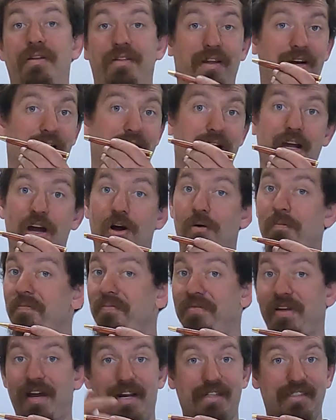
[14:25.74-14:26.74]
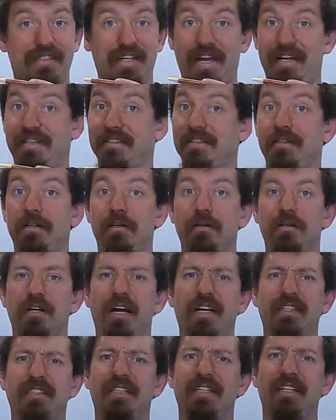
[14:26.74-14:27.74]
There you go. That's it.
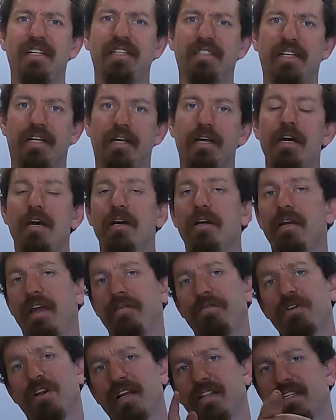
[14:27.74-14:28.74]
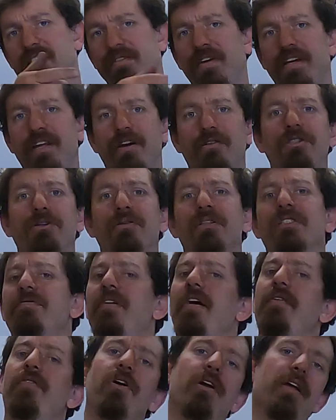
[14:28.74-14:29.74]
Nice and easy. If you like this video, do us a
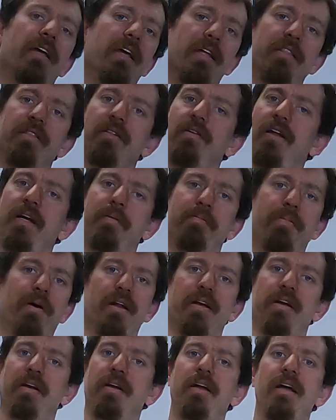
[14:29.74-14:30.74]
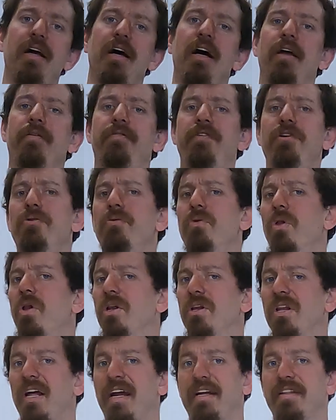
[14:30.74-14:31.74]
favor, hit the like button. If you
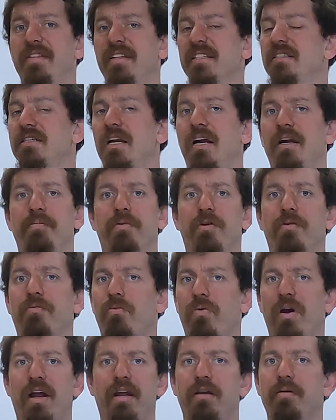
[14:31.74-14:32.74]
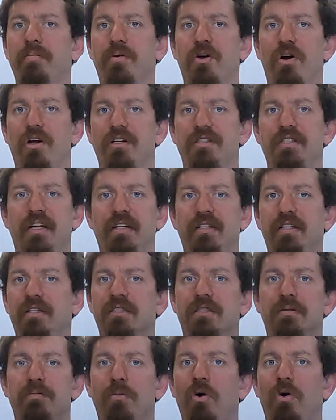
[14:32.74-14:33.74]
like this type of random content
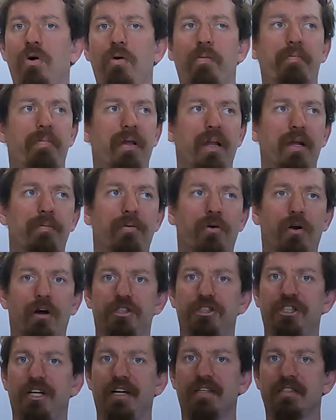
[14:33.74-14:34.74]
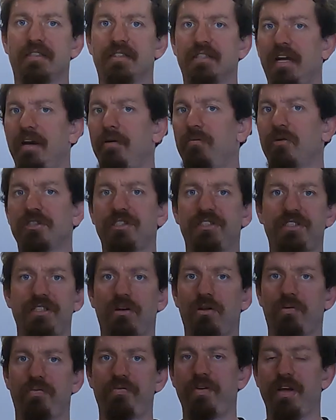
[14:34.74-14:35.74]
in small, big projects, and we're
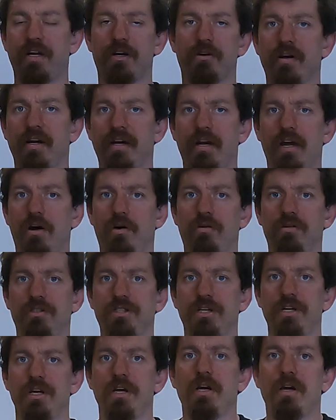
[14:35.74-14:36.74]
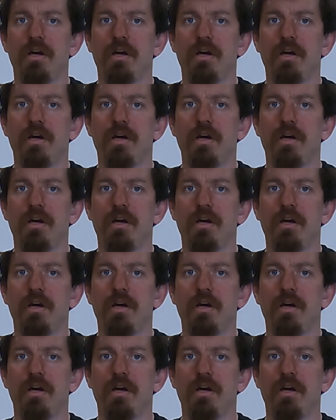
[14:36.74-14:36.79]
still figuring out